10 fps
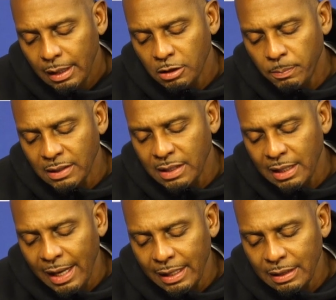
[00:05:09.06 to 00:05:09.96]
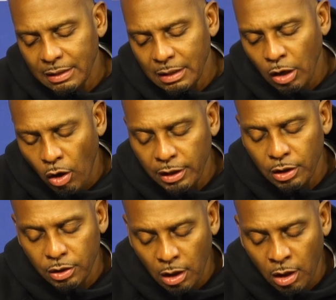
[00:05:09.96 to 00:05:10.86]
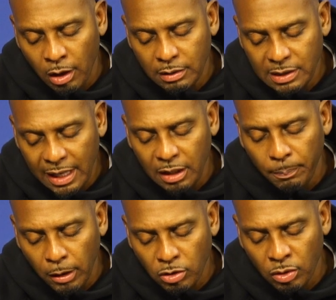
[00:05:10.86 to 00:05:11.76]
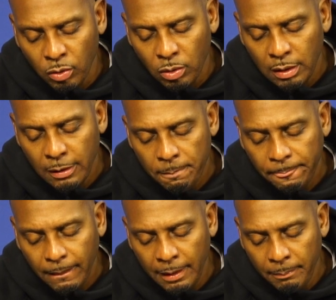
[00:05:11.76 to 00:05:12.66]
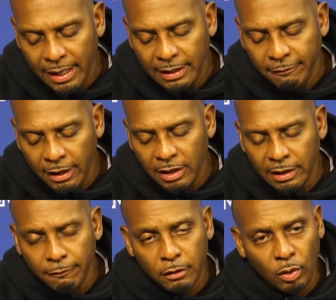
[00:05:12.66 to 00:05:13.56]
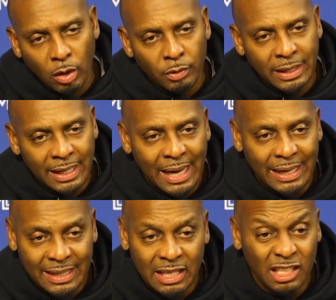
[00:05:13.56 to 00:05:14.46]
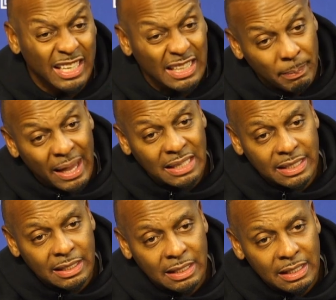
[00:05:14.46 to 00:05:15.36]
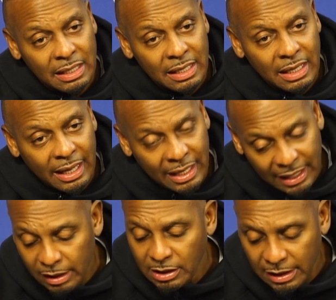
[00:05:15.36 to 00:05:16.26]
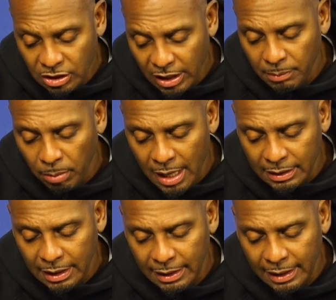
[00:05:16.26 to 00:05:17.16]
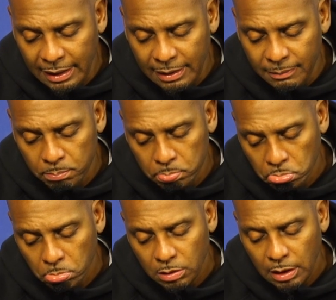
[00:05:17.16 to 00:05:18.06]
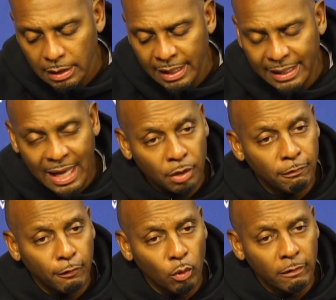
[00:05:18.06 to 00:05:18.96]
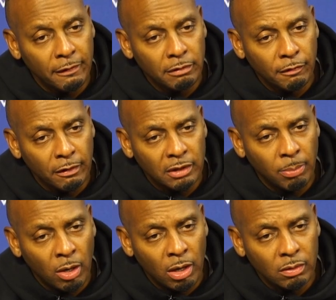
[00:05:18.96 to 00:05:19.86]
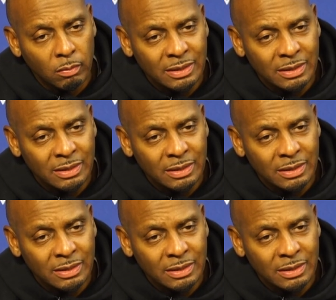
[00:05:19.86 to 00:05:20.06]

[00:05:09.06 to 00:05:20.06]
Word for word: It's basically like guarding your yard, taking it personal, and making it very difficult on that guy to get a look at the basket. And like I said, Jaden blocked it, and then Nick got on the floor 50 50 ball.